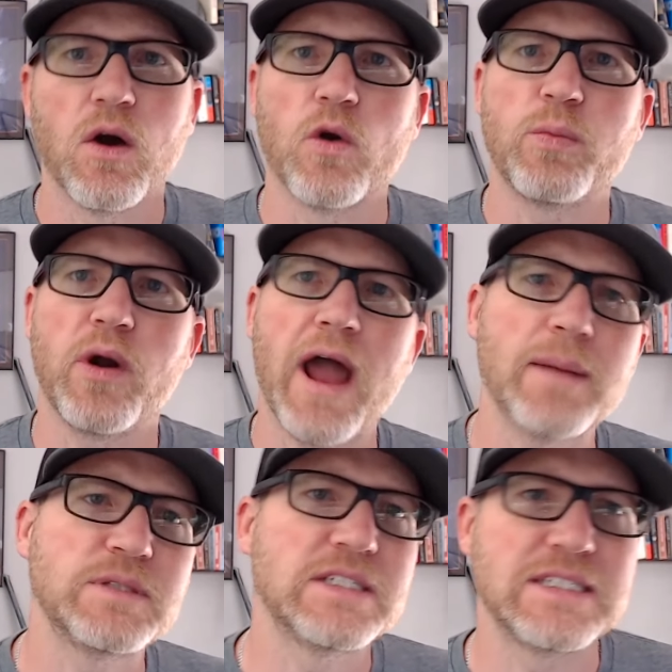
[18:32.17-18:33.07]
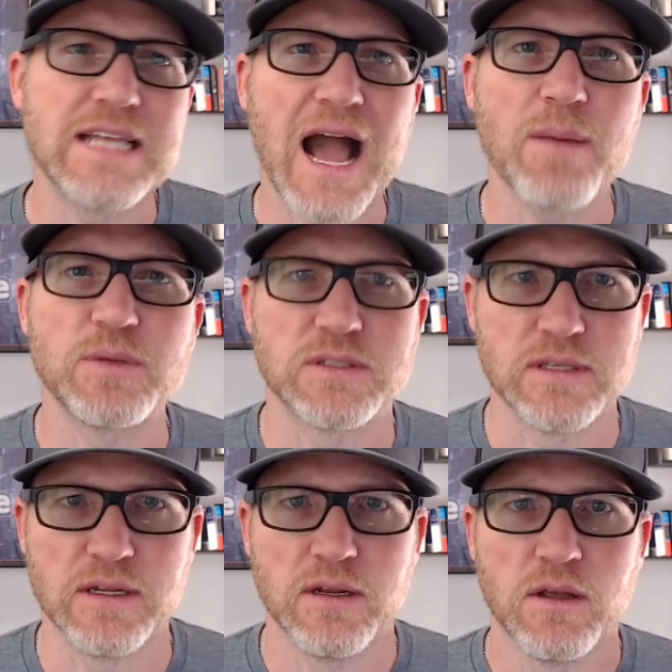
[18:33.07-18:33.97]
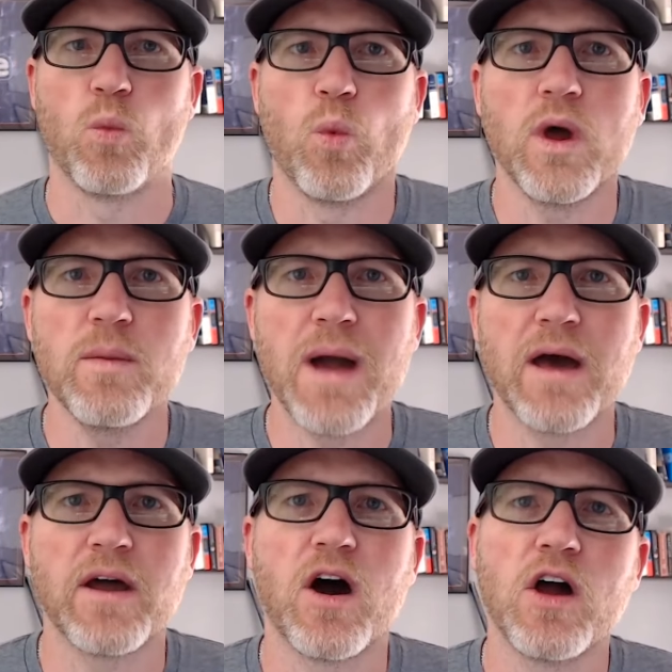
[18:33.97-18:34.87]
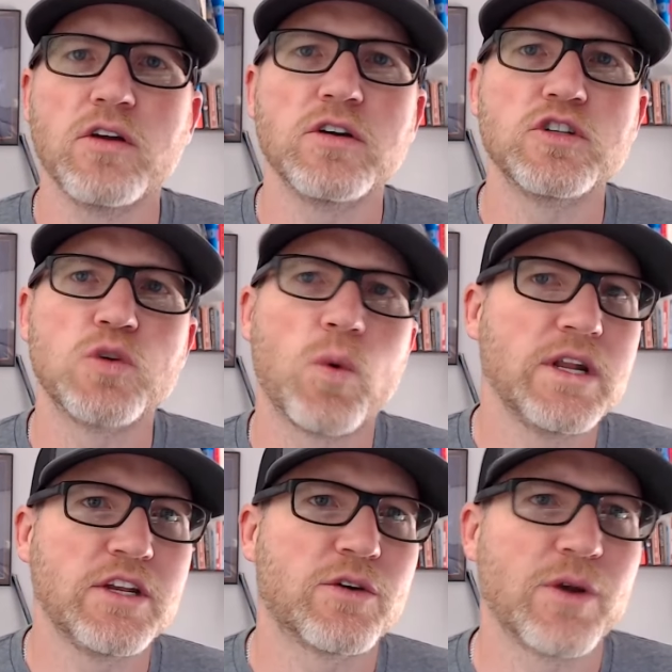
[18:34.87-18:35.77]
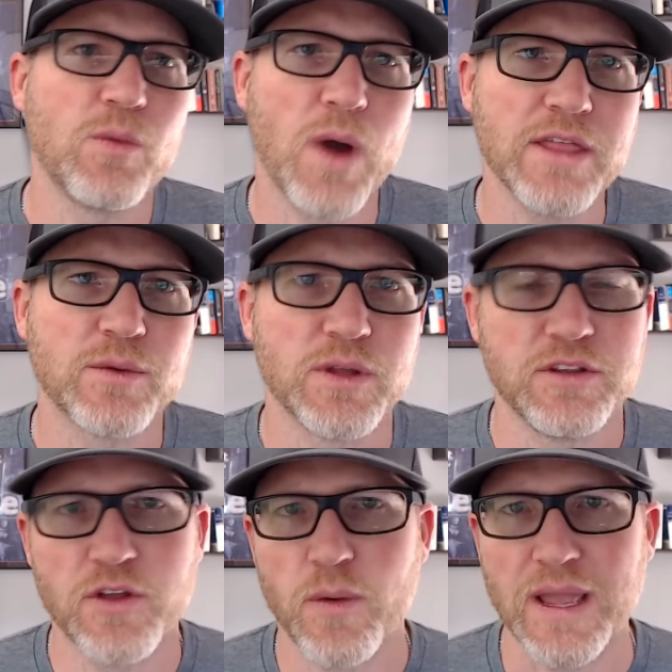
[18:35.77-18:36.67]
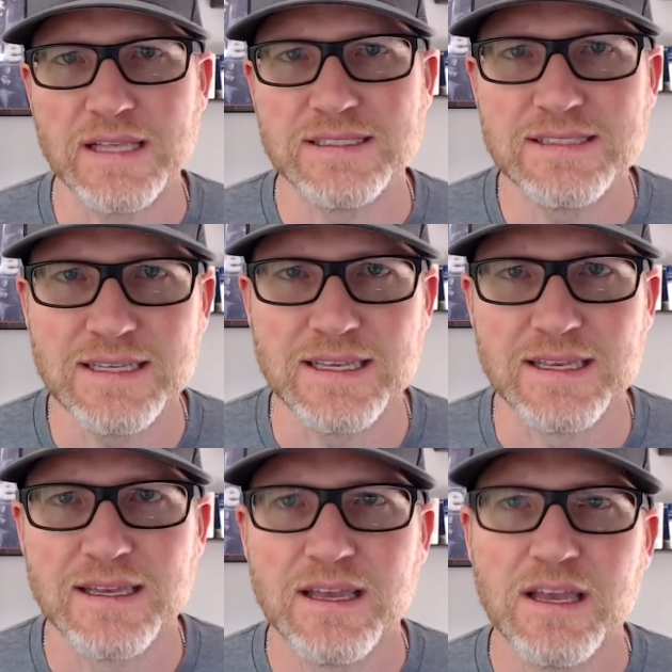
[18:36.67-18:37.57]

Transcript: Or perhaps it's the opposite. What about 120-degree weather with no AC?